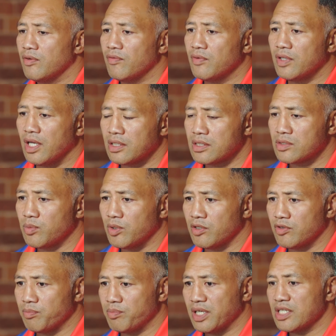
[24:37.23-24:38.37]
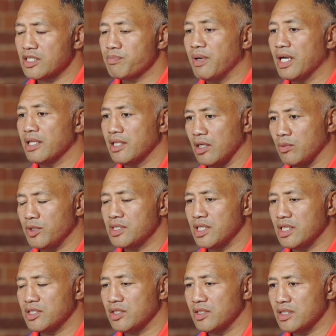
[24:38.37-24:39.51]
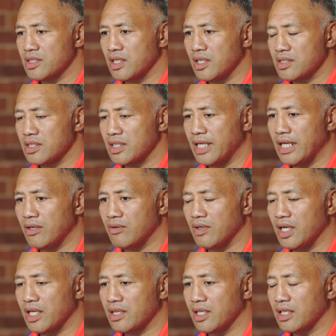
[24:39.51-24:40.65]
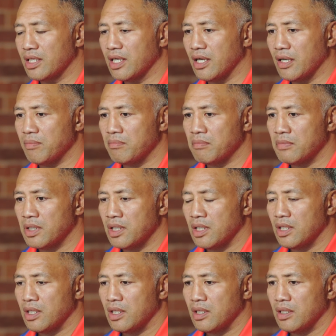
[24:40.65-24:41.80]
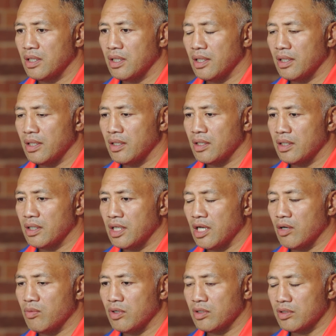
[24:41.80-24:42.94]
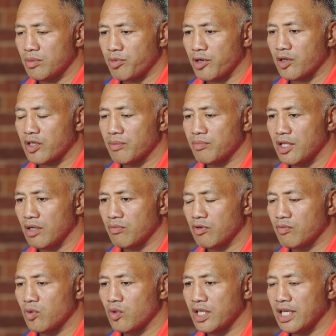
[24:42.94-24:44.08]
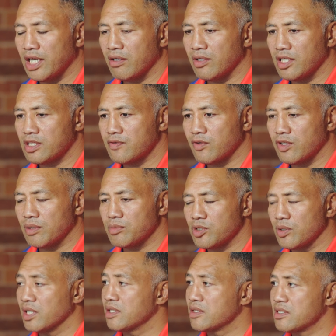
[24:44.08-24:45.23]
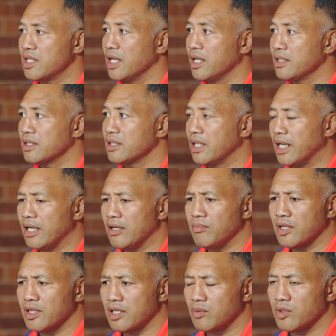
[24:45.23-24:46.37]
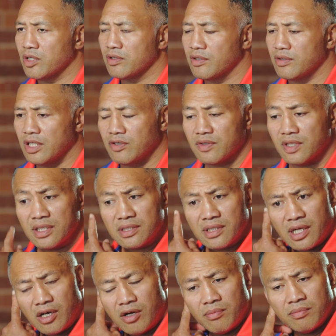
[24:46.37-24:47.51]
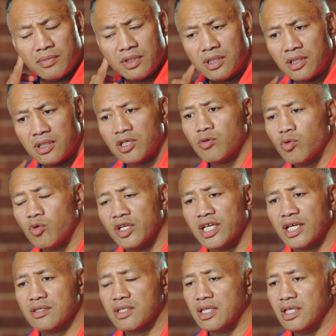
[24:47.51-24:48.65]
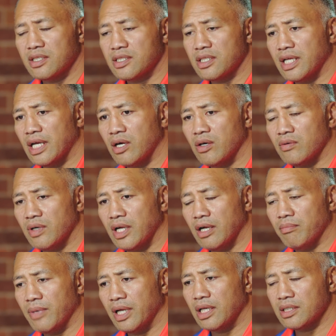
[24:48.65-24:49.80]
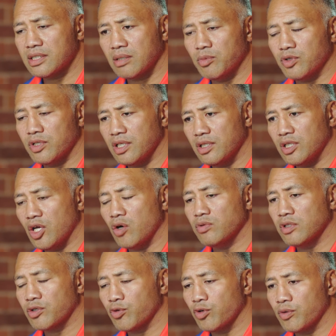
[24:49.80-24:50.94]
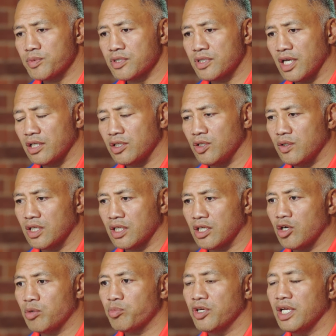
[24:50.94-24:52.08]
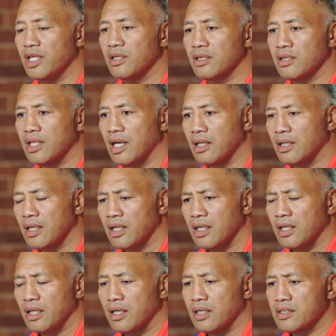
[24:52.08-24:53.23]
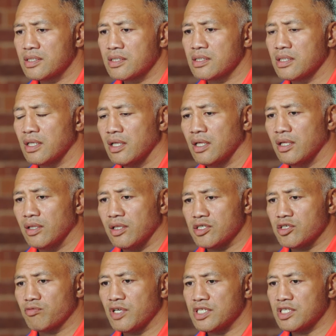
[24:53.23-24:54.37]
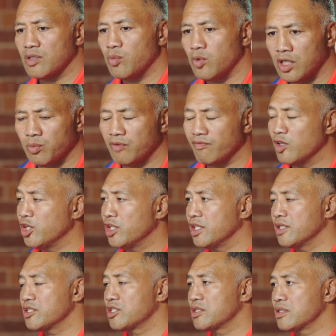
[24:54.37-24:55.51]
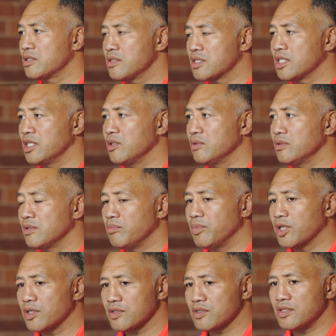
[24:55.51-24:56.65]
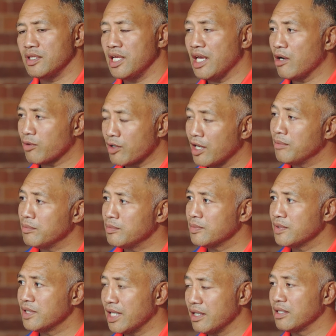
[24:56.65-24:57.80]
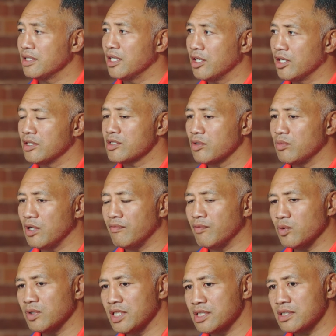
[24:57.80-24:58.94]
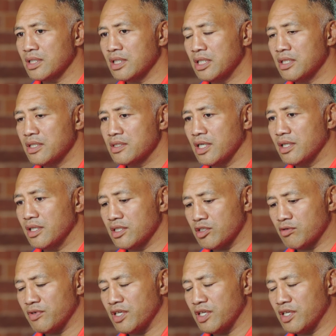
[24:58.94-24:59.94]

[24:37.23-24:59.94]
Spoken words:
that's one of the biggest part that we're teaching these kids now. I think what the program that we're rolling out, it's for them to understand. I think one of the new things that I'm rolling out the kids now, mainly some of the older groups that who can comprehend that it's there's a reason why we're learning this skill, because the outcome that, you know, so I've always said there's a